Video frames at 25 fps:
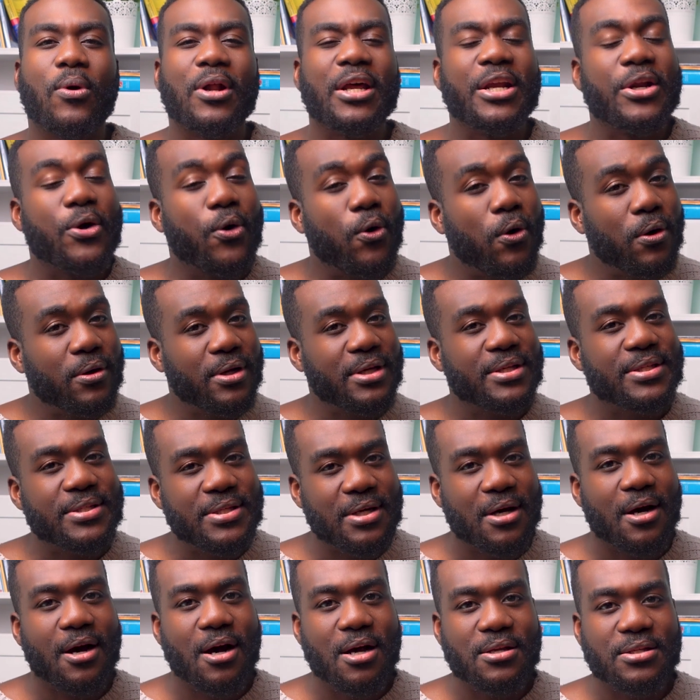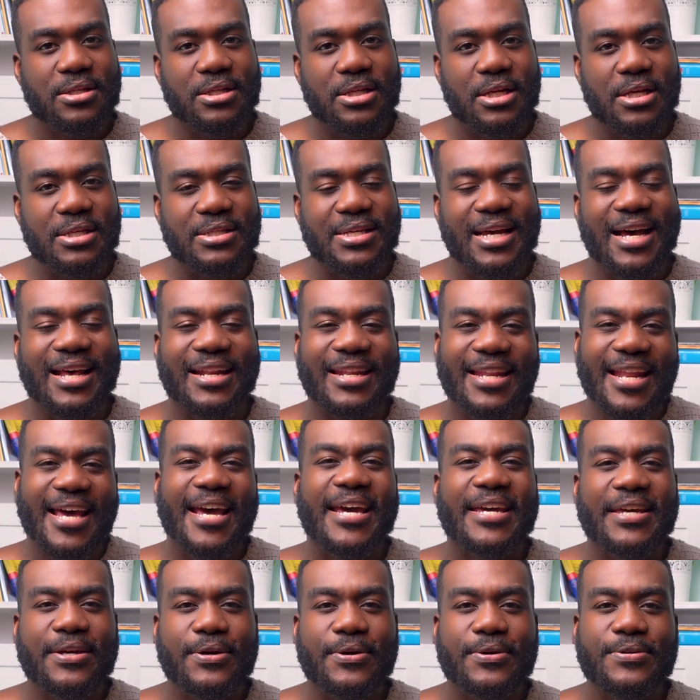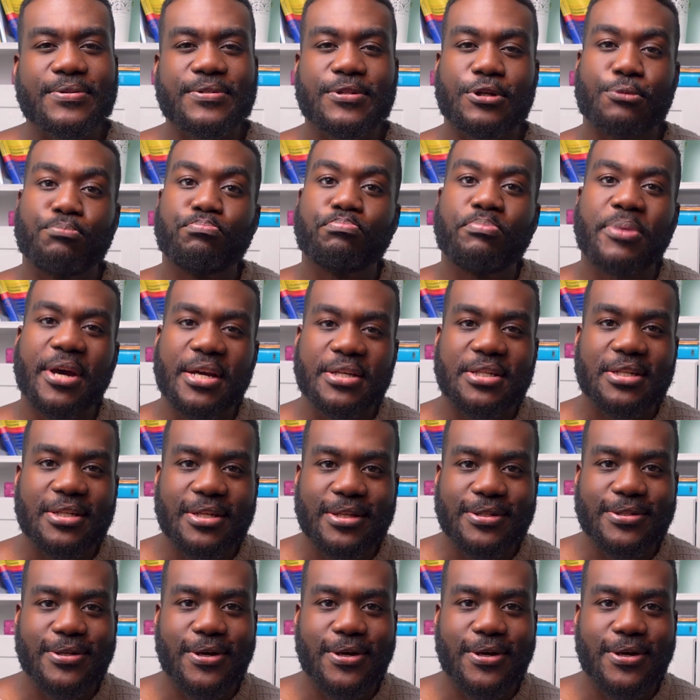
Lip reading: Well, in order to answer this, I'd like you to picture the